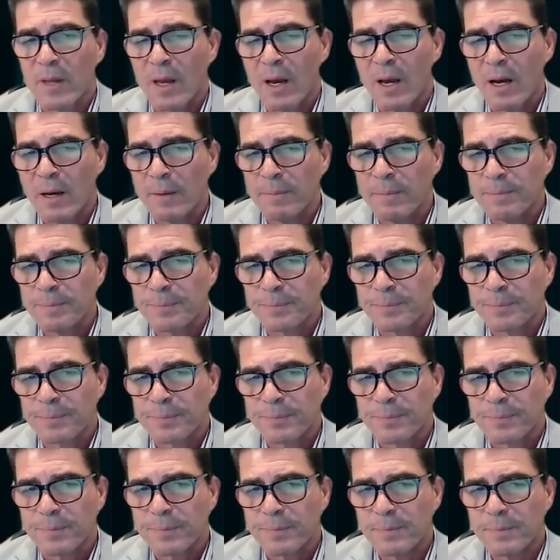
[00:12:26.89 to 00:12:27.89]
Um,
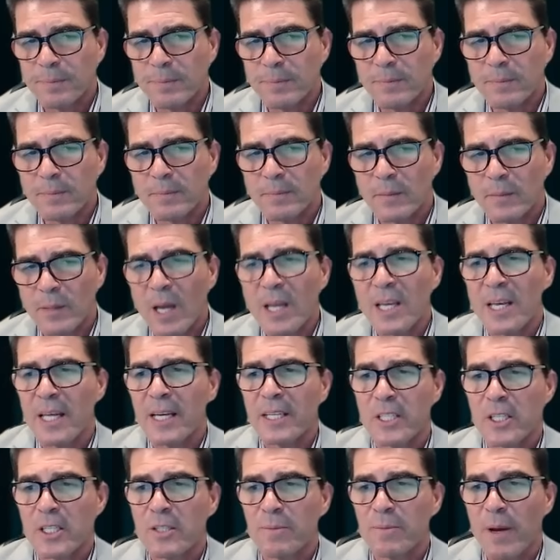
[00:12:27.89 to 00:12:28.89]
I think
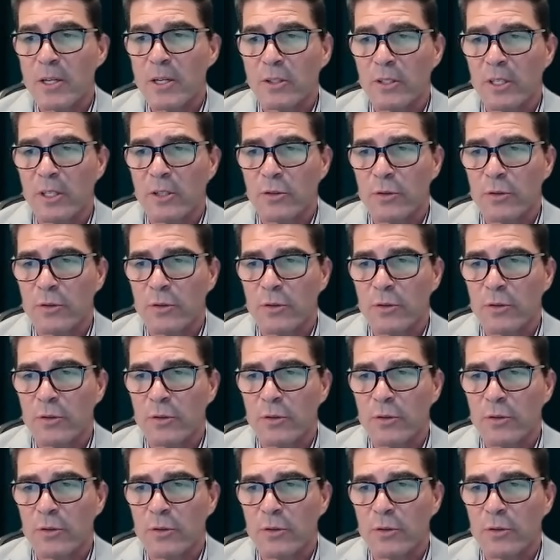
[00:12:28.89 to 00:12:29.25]
it's especially